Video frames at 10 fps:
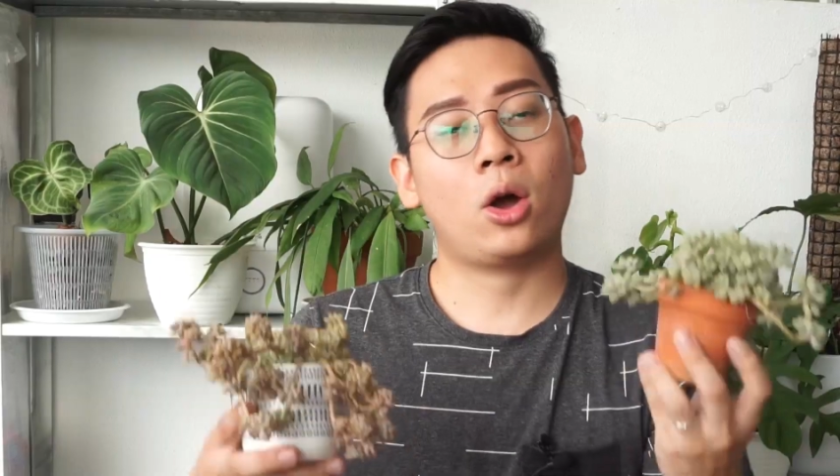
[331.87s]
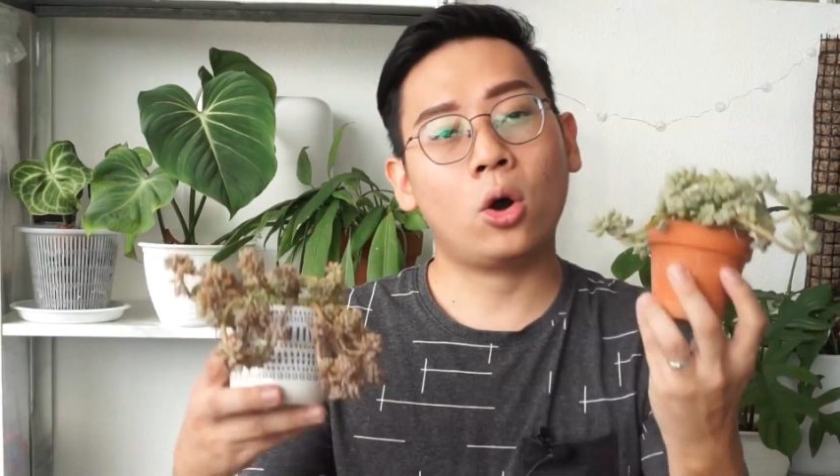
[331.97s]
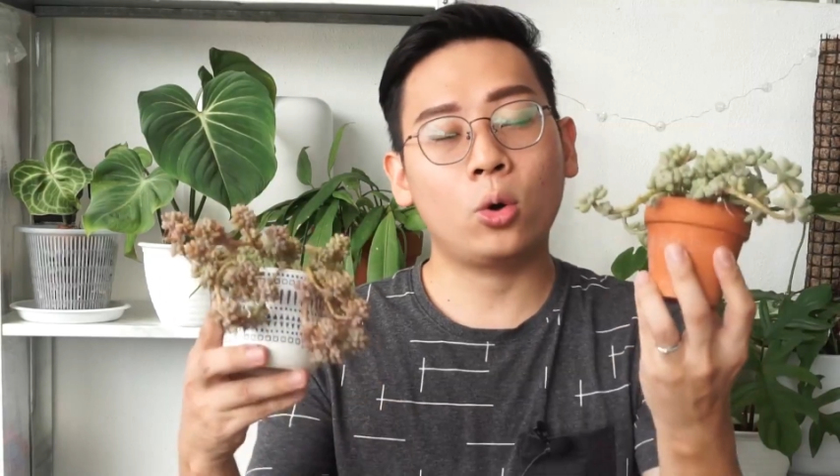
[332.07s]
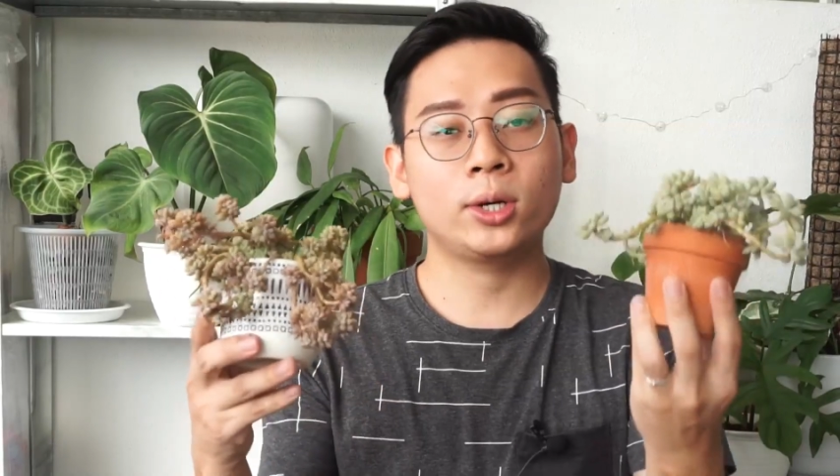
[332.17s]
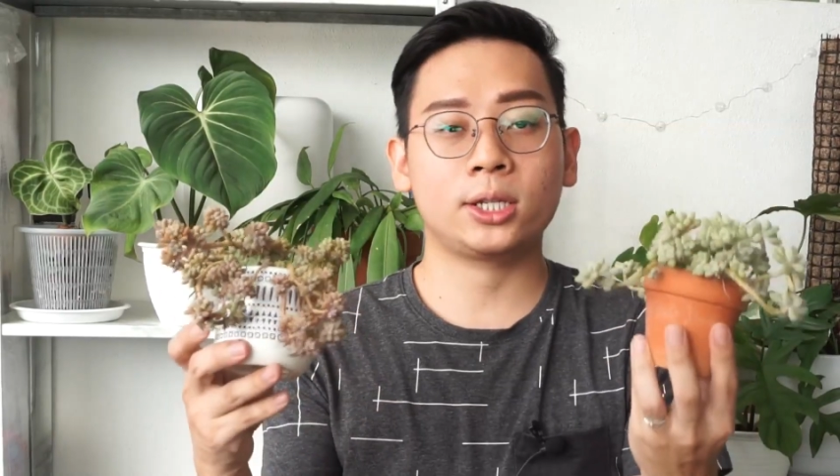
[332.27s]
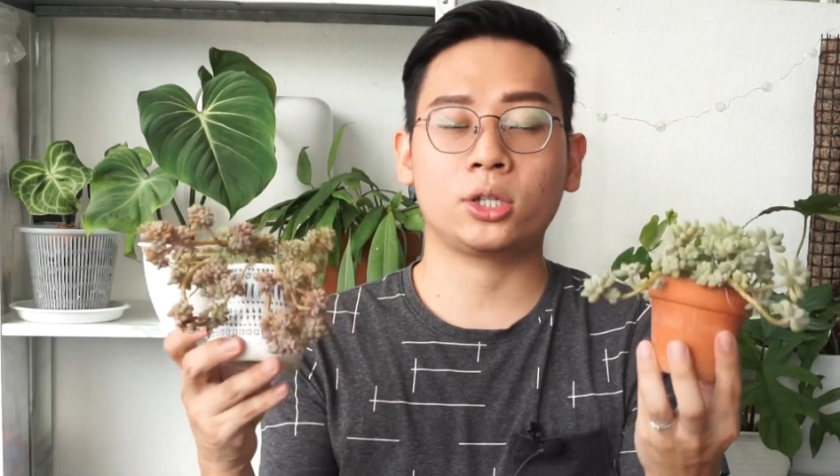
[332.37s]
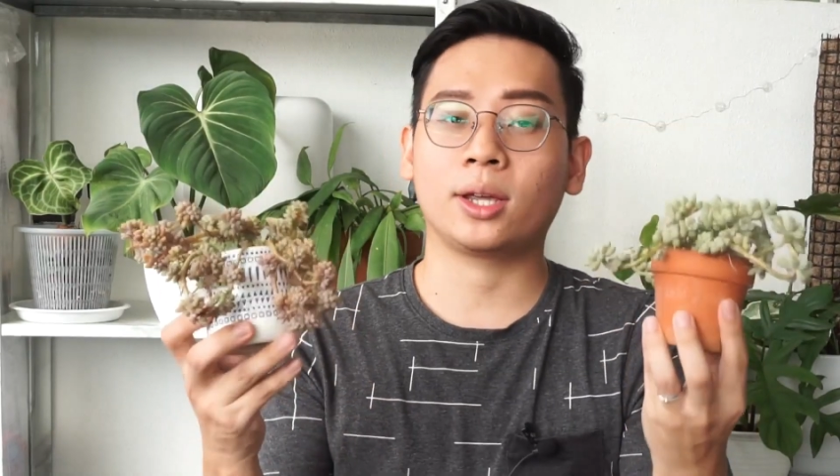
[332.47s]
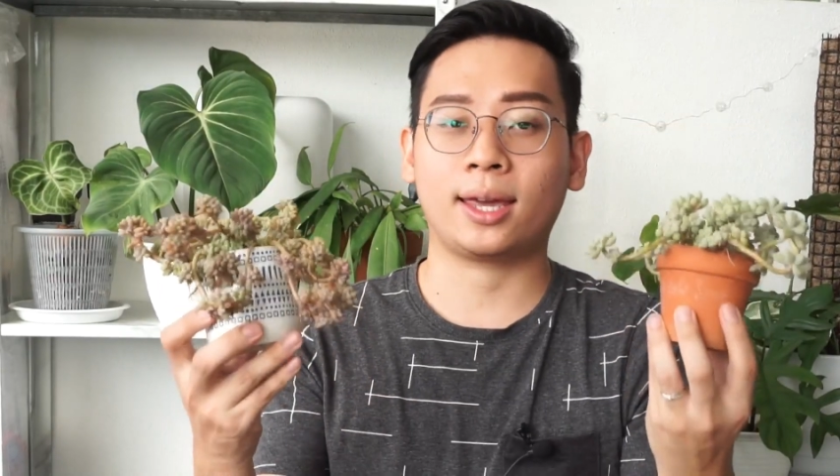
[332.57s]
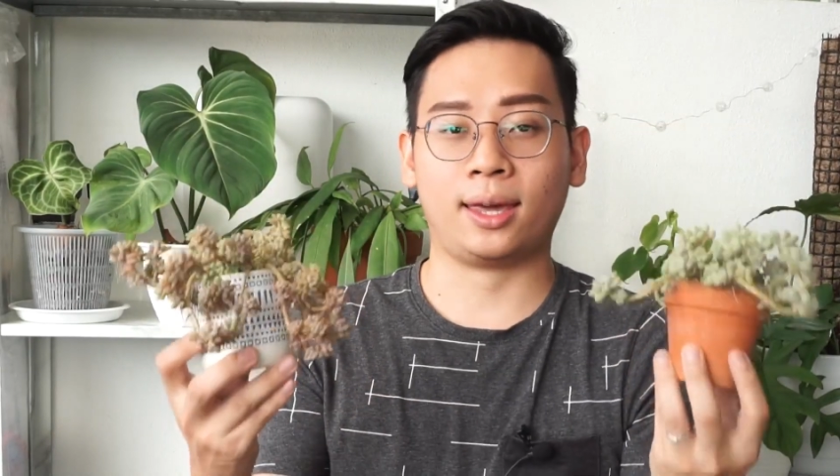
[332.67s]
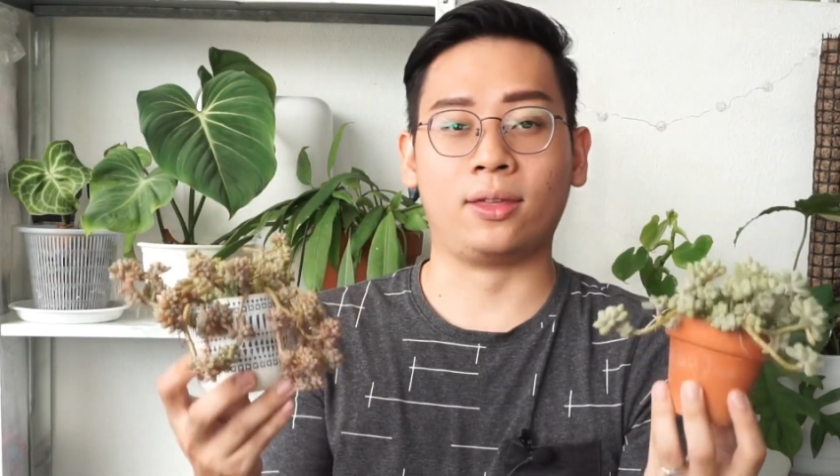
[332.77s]
And hold it
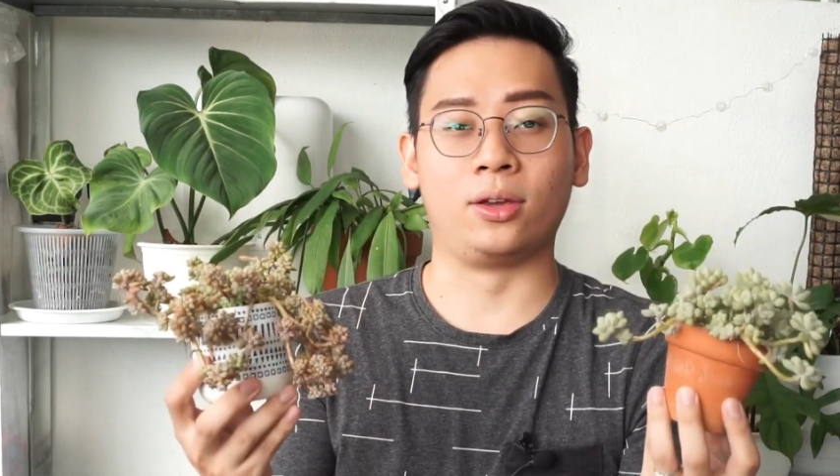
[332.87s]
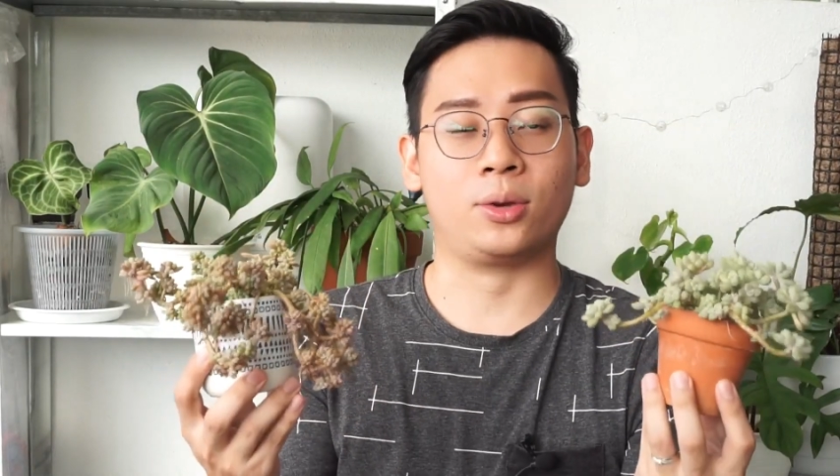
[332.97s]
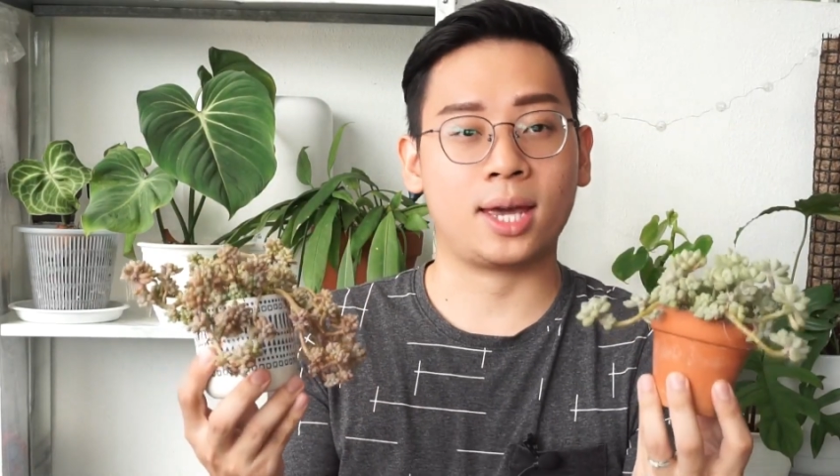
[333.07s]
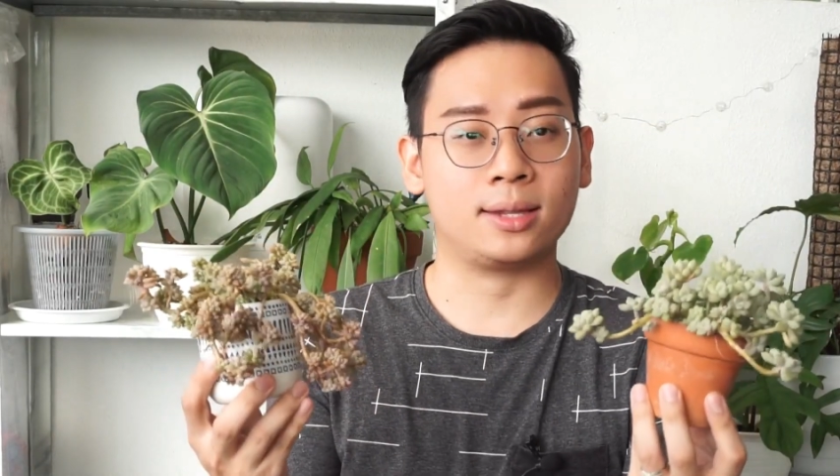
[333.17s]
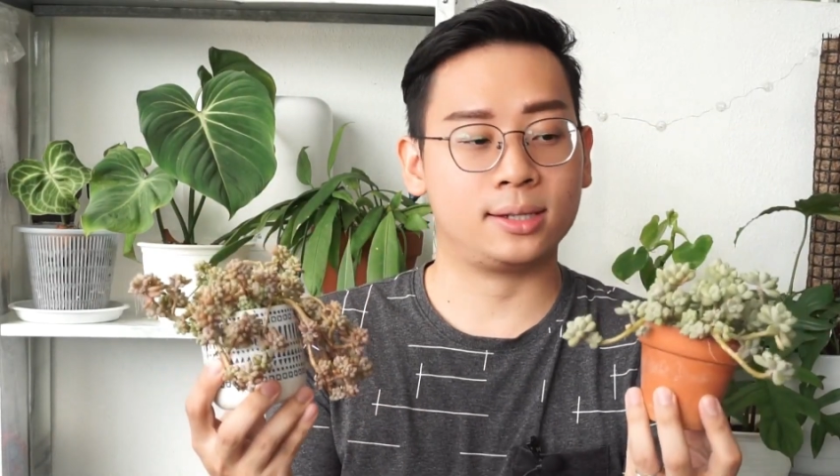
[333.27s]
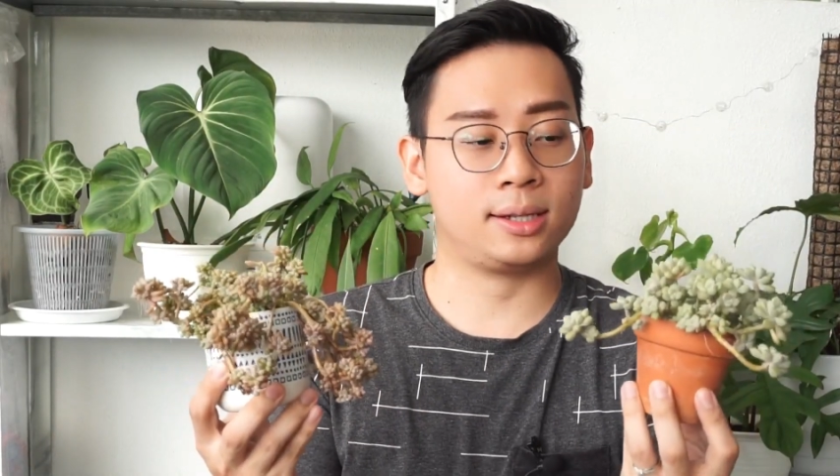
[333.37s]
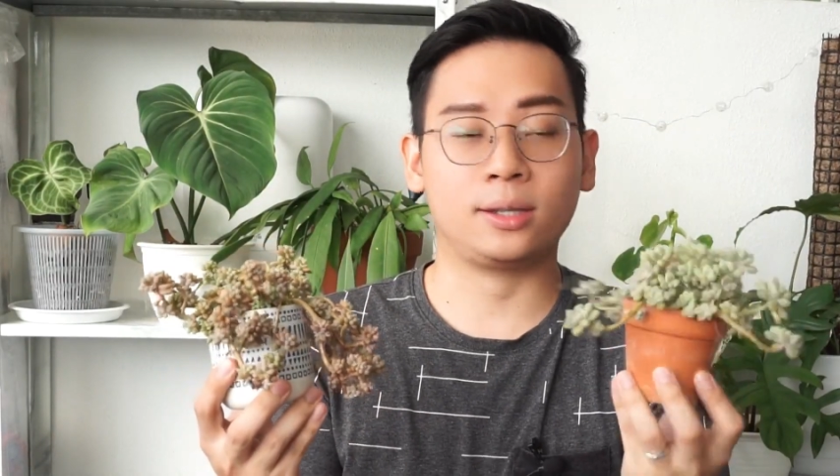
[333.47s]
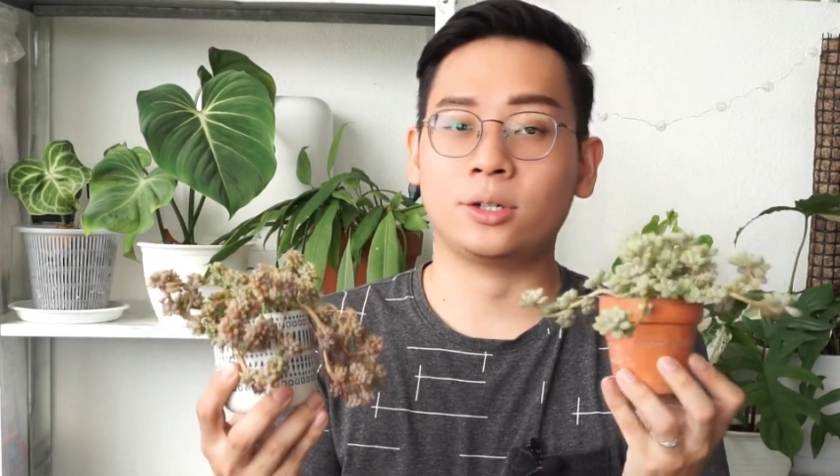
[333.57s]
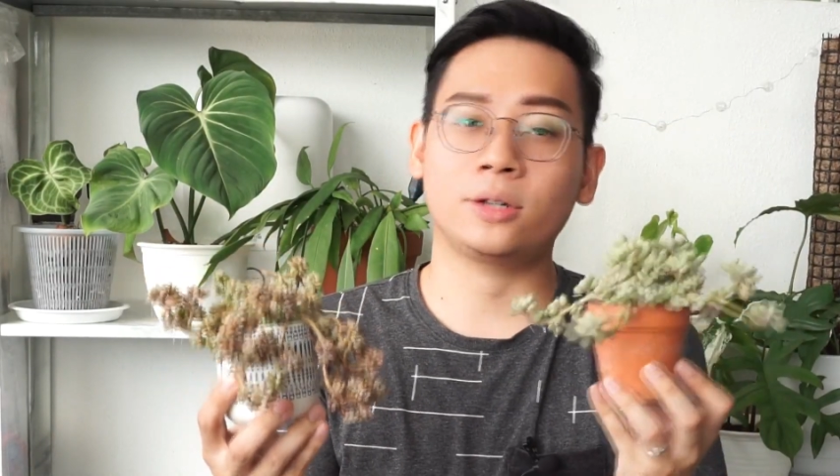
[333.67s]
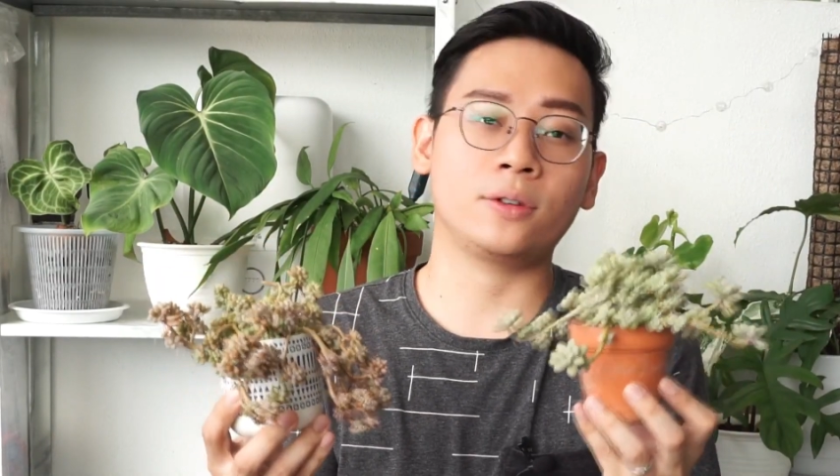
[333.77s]
together, you can see
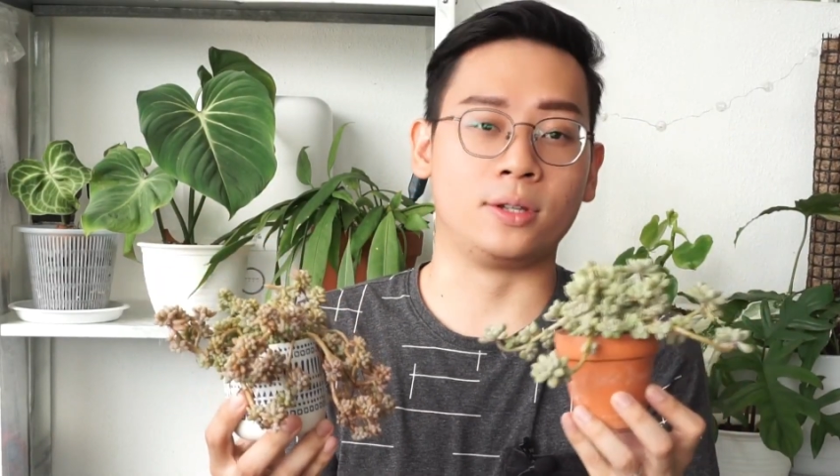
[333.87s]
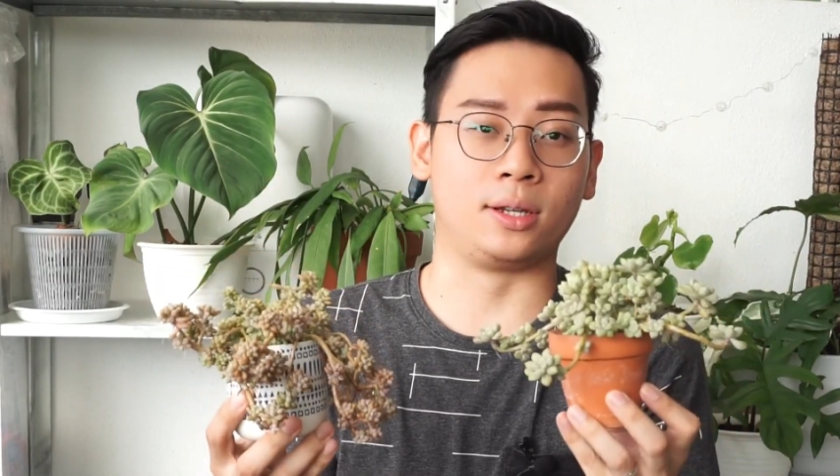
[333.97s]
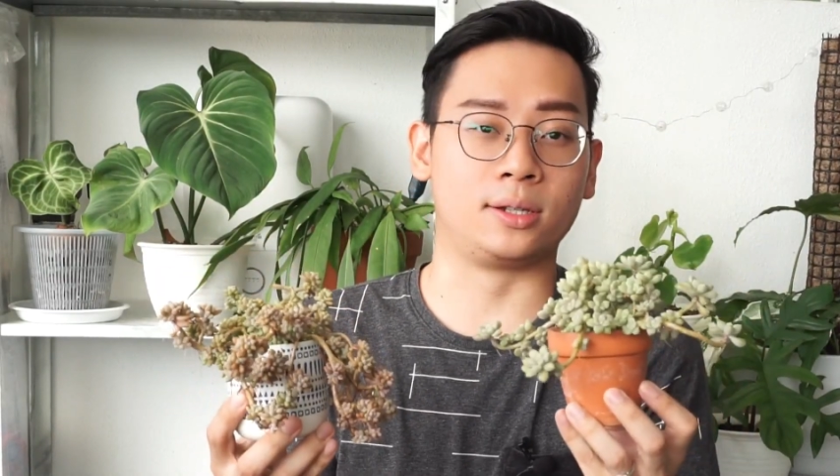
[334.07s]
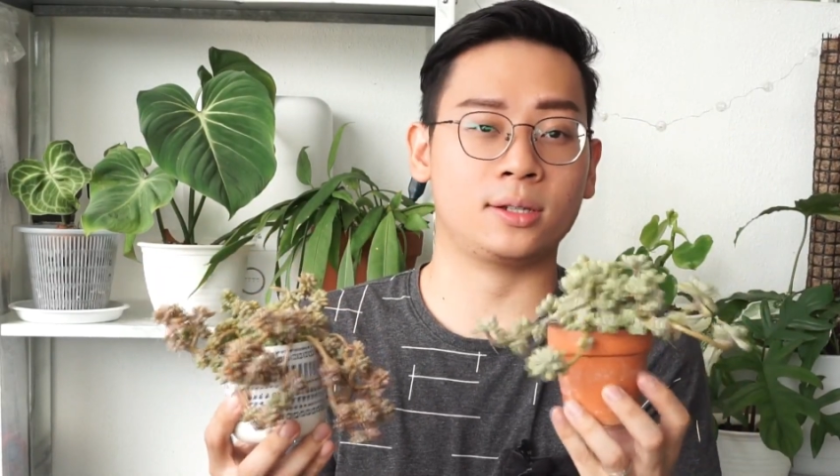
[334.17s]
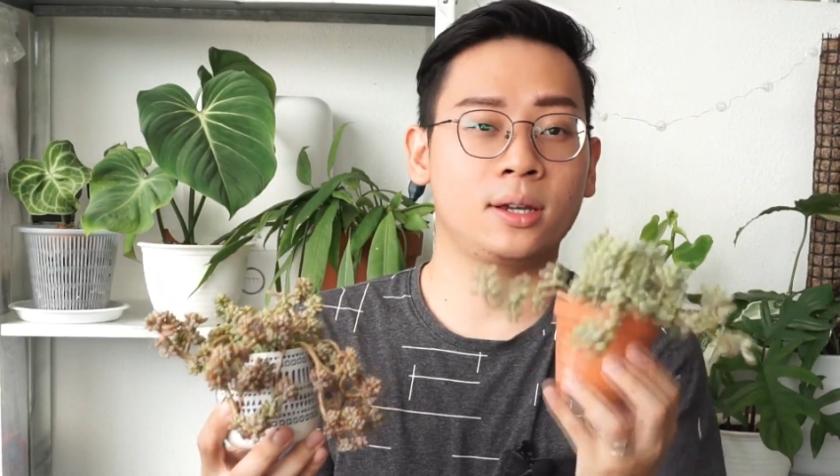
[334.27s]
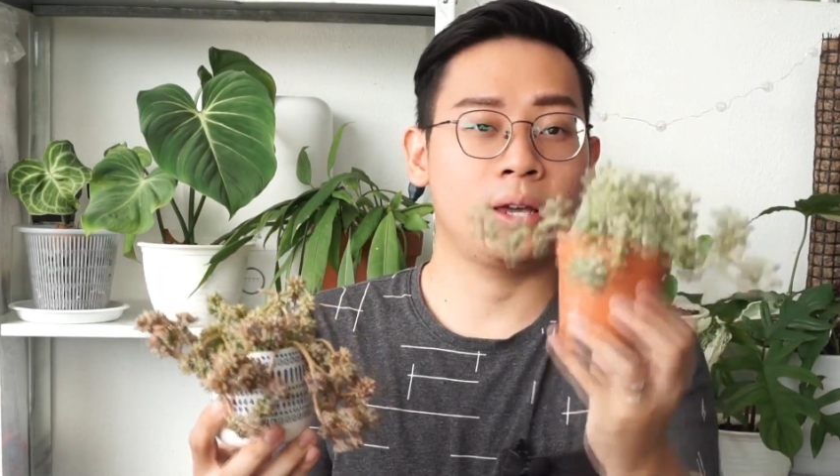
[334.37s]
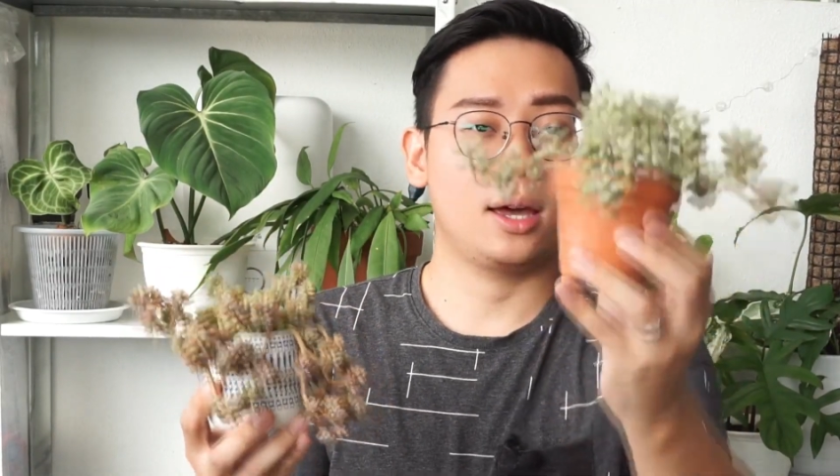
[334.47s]
the differences.